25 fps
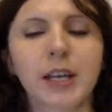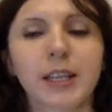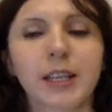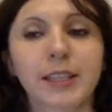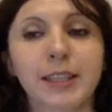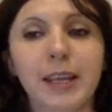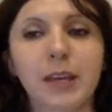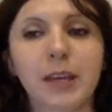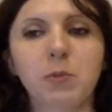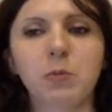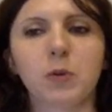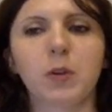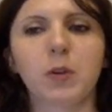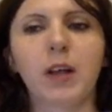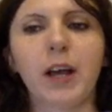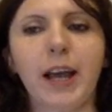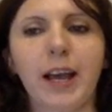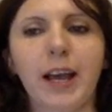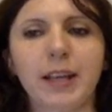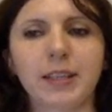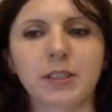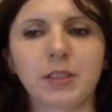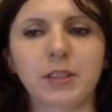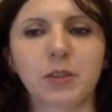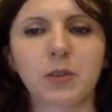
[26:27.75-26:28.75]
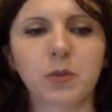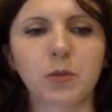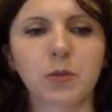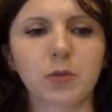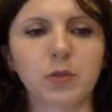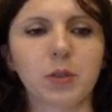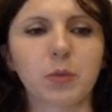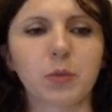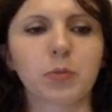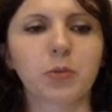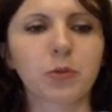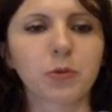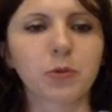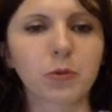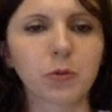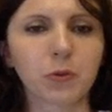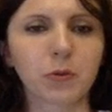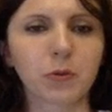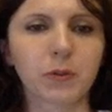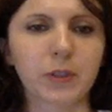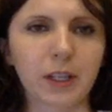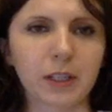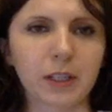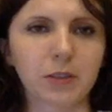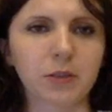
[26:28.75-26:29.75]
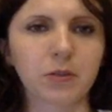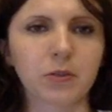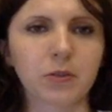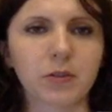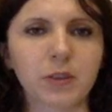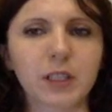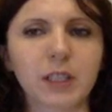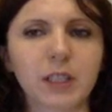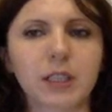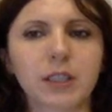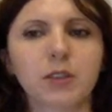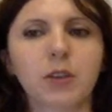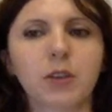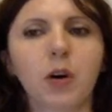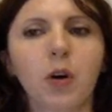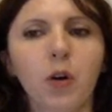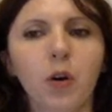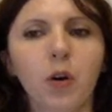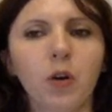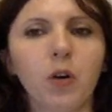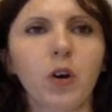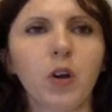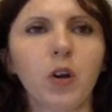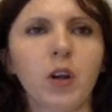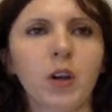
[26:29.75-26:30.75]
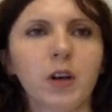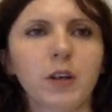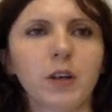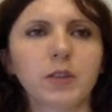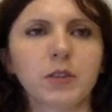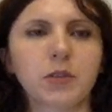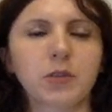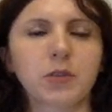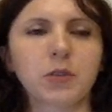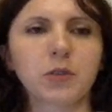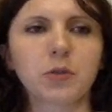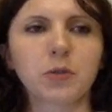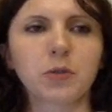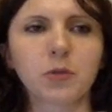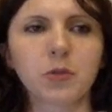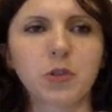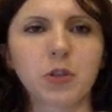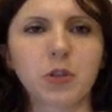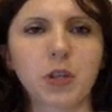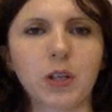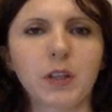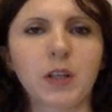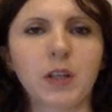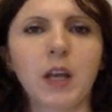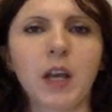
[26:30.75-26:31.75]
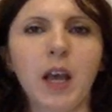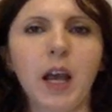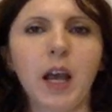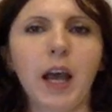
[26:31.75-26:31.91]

They will ask you the proof that you really know the solution.